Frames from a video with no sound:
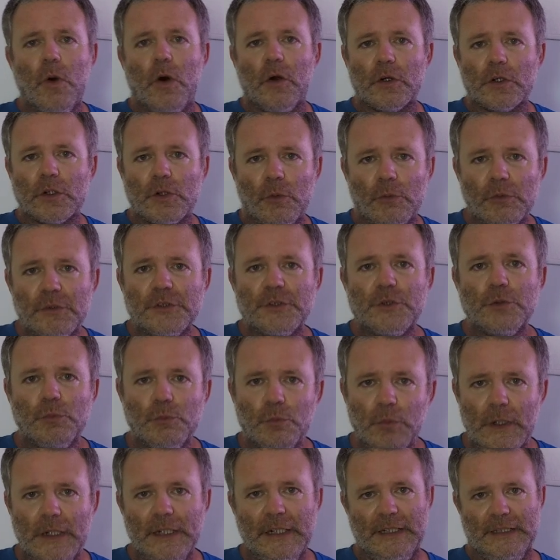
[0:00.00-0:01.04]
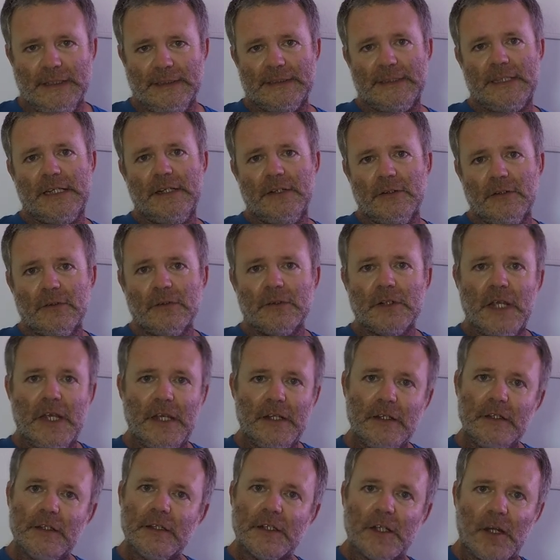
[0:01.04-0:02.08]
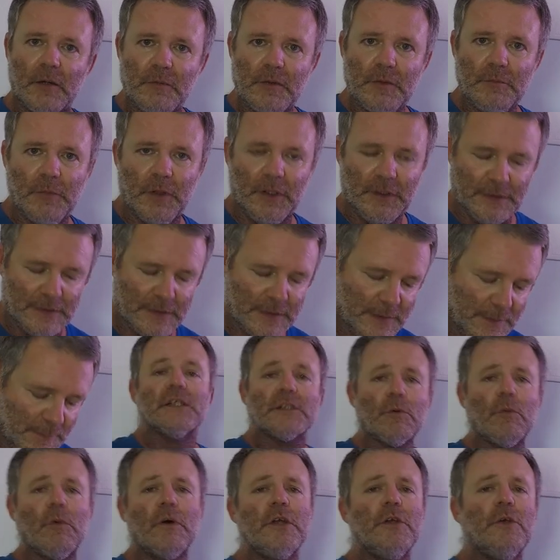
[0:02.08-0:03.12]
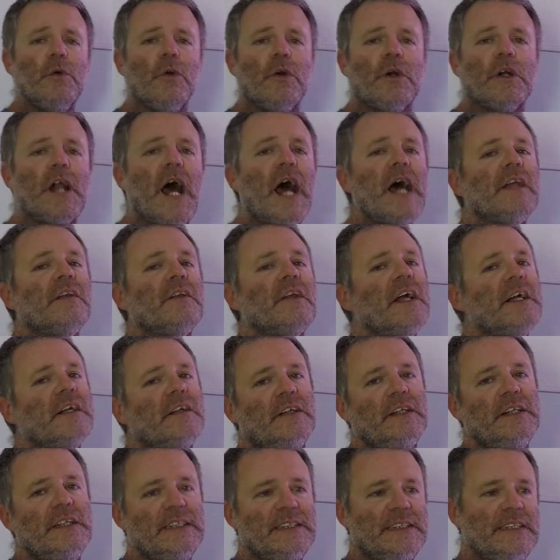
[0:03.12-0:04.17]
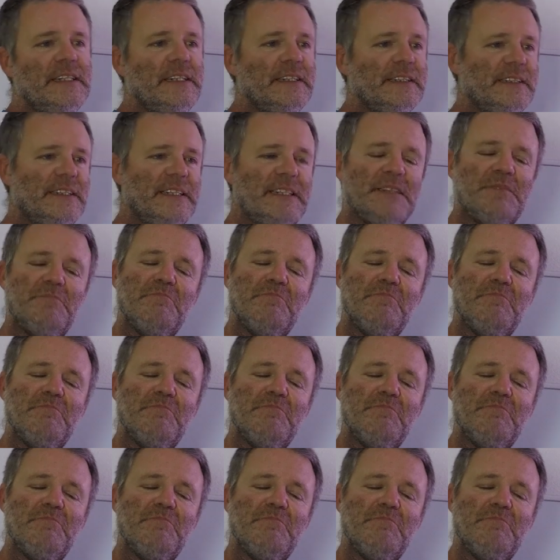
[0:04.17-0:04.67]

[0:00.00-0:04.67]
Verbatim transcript: are going to witness here in the coming months. So, what you are not likely to see is these